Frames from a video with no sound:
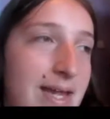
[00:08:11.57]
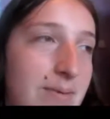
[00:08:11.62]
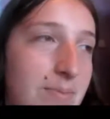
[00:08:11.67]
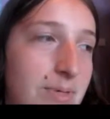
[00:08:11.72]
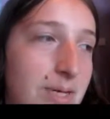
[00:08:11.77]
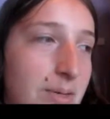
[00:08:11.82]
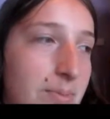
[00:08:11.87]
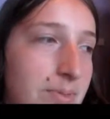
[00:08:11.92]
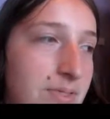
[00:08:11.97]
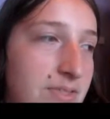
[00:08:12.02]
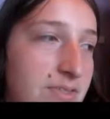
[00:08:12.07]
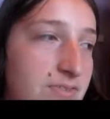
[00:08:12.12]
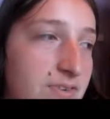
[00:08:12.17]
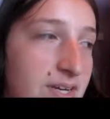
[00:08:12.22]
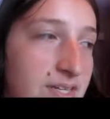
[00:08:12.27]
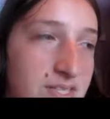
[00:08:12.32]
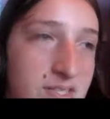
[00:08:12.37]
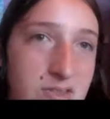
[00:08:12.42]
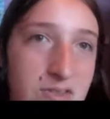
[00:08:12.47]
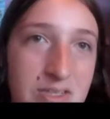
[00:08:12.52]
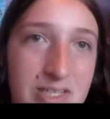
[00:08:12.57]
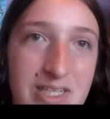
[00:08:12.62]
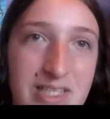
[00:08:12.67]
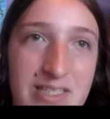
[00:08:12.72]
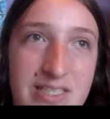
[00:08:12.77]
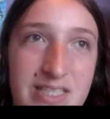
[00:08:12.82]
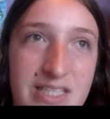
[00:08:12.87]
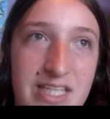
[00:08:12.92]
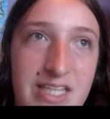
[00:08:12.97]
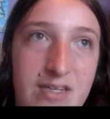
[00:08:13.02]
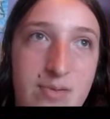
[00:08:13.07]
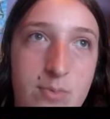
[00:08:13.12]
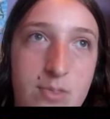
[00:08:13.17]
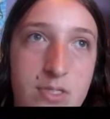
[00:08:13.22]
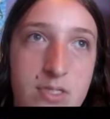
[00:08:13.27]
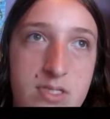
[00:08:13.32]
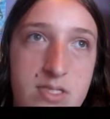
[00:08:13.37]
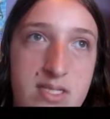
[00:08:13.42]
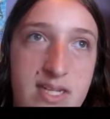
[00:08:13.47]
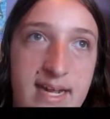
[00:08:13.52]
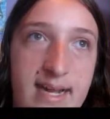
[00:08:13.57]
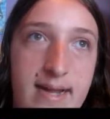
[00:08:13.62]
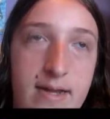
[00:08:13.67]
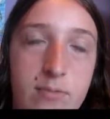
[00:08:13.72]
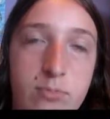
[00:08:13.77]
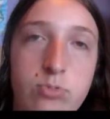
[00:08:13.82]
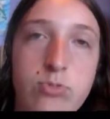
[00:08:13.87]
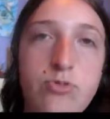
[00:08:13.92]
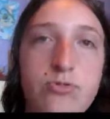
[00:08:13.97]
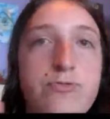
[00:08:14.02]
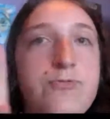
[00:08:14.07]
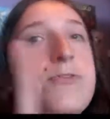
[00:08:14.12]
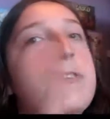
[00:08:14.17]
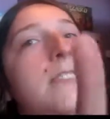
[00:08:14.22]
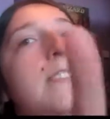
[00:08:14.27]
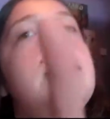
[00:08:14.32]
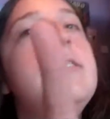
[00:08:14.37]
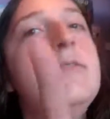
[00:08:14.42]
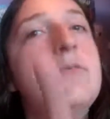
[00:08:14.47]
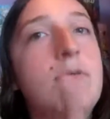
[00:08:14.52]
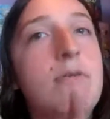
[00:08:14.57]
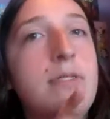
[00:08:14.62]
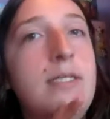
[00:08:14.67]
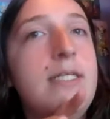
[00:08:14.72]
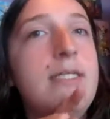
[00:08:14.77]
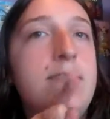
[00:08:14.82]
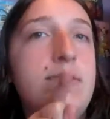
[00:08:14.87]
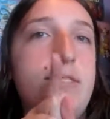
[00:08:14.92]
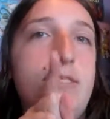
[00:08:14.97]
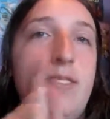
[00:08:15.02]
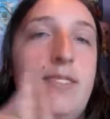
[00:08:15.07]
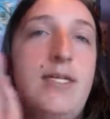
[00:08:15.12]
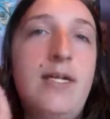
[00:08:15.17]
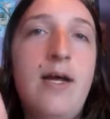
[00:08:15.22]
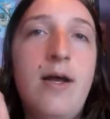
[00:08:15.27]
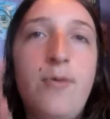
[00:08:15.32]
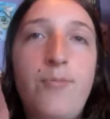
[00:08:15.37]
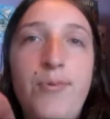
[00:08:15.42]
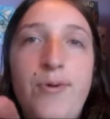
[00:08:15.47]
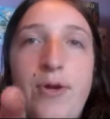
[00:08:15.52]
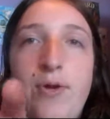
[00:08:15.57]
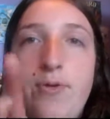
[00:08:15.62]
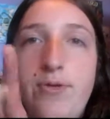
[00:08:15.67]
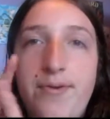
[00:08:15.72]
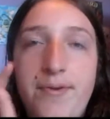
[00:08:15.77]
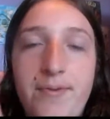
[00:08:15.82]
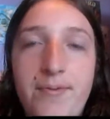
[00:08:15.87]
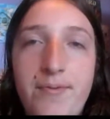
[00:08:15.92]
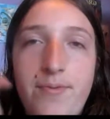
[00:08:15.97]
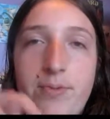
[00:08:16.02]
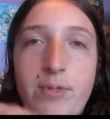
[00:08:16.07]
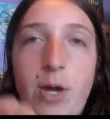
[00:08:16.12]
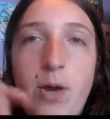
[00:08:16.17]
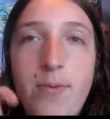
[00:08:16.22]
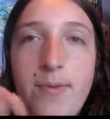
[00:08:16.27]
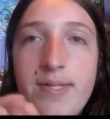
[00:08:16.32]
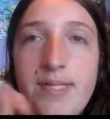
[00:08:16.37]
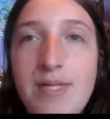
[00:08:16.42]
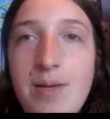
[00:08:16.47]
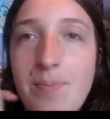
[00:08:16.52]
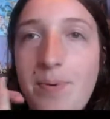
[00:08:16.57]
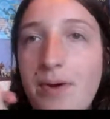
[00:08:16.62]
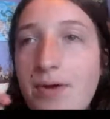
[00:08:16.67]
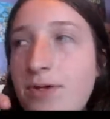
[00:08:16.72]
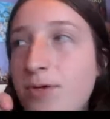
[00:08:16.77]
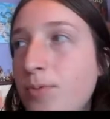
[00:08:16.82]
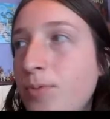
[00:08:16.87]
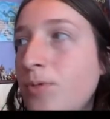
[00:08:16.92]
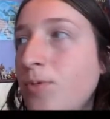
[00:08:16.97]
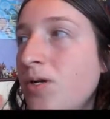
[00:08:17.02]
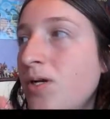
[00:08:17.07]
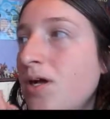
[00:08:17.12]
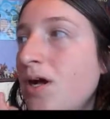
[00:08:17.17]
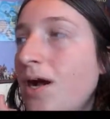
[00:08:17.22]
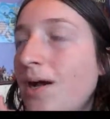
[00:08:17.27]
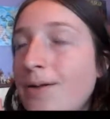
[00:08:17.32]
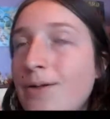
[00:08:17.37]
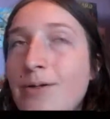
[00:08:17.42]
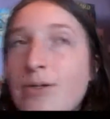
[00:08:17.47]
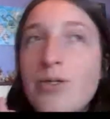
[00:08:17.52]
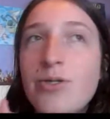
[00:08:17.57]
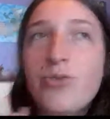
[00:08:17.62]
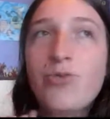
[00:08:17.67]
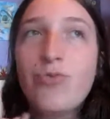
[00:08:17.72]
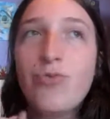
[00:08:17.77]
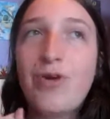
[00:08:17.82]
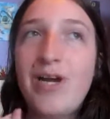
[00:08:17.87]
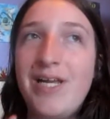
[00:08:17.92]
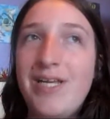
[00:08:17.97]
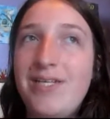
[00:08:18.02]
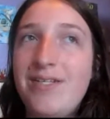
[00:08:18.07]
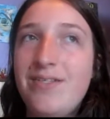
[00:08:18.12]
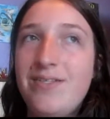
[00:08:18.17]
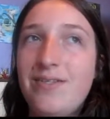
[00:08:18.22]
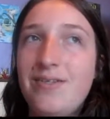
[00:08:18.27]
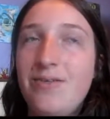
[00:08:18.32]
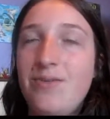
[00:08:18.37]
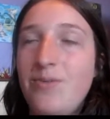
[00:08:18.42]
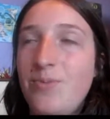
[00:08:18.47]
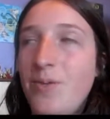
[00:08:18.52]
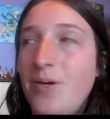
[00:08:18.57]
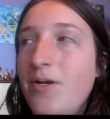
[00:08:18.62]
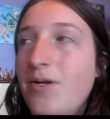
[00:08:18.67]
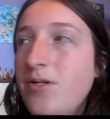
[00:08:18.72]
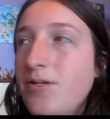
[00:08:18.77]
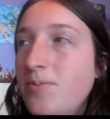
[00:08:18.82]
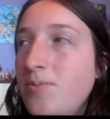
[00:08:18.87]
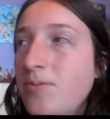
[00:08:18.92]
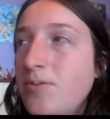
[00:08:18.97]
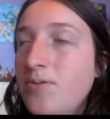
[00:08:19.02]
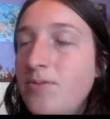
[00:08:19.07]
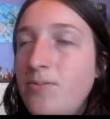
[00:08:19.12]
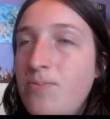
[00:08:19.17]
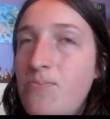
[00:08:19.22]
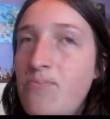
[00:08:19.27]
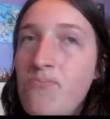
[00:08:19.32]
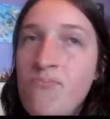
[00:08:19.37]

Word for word: I'm hoping to find Onix again Wednesday. I will find you, Onix, and I will. You'll go in that Pokeball. I got a great on the Pokeball.